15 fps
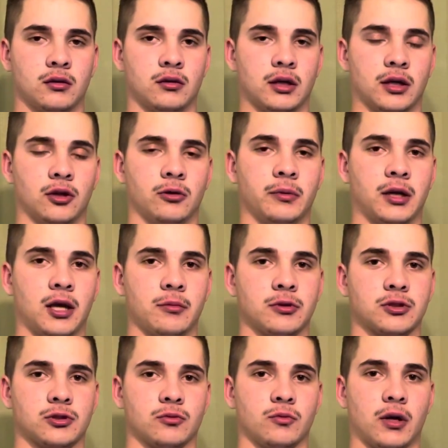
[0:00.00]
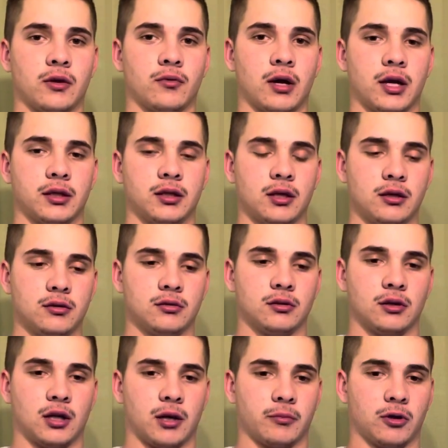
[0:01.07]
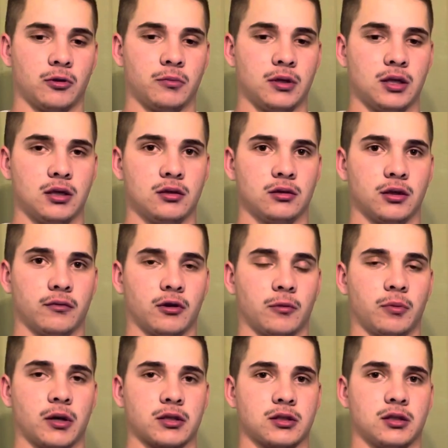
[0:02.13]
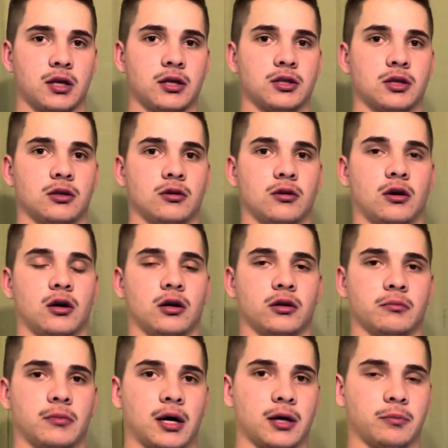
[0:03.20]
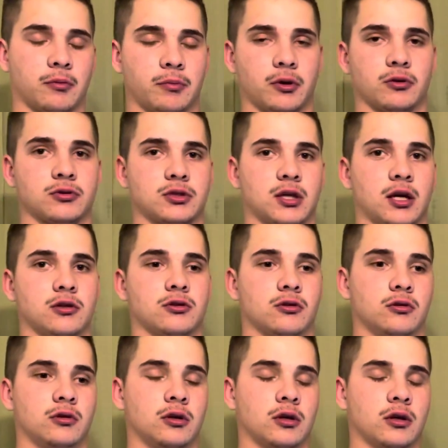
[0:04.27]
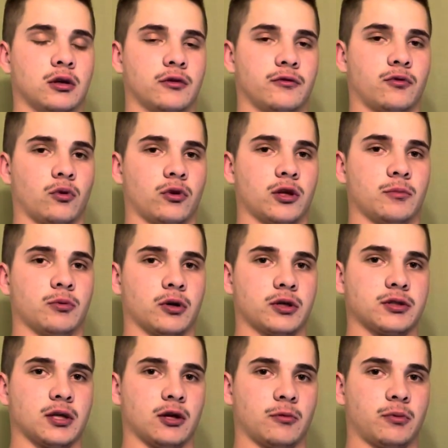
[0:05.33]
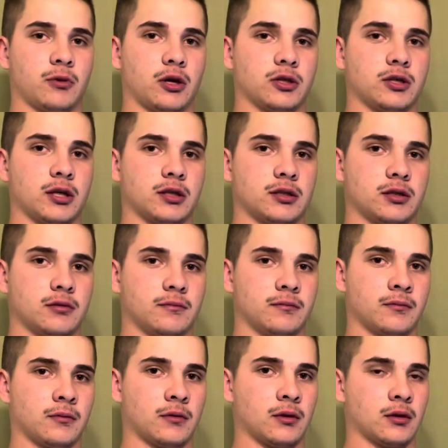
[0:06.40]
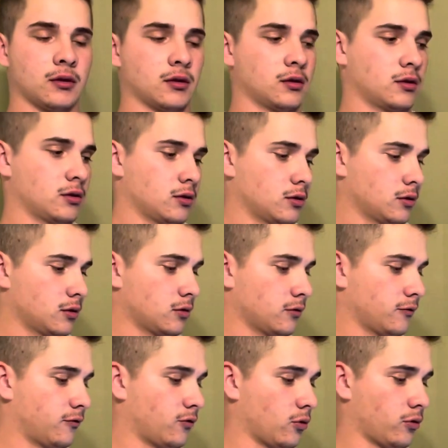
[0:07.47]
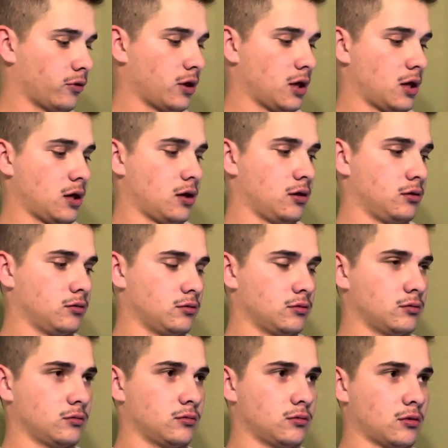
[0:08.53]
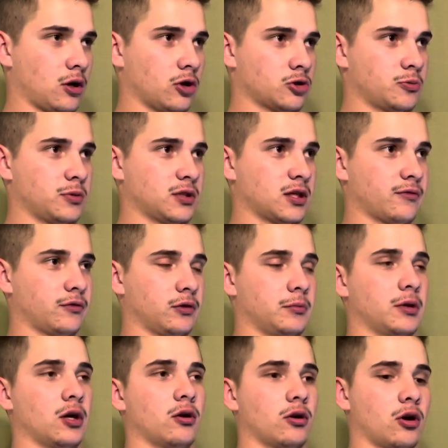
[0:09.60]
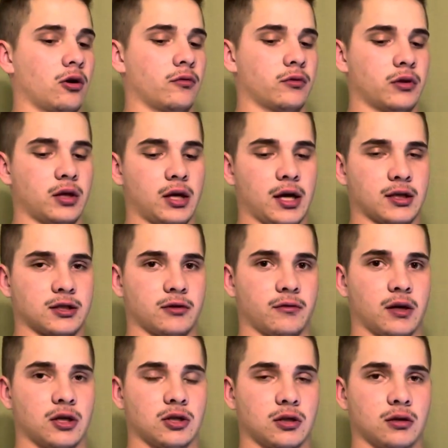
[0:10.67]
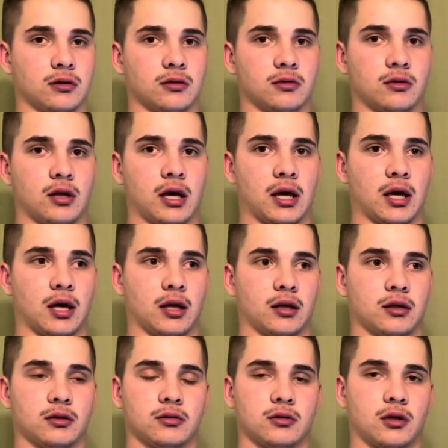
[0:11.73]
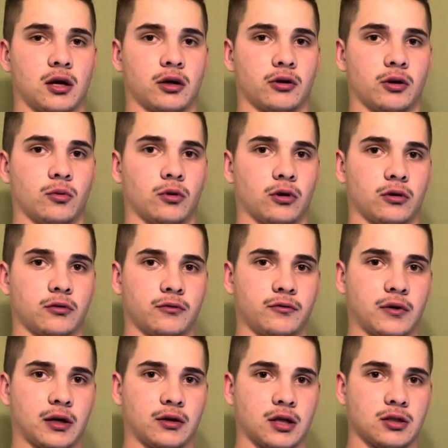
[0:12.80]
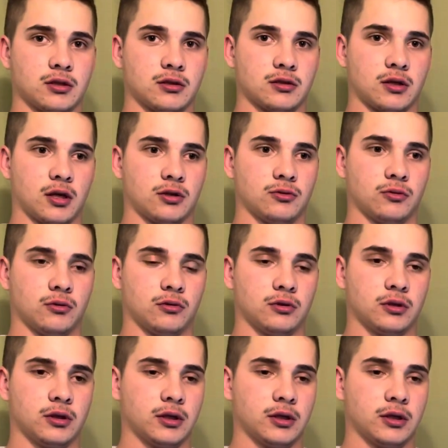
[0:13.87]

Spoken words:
Hello, my name is Ray Rodkey, and I'm going to be giving a presentation on my proposed schedule for the Brooks Center project. I'll specifically be going over the excavation and concrete work foundation schedule,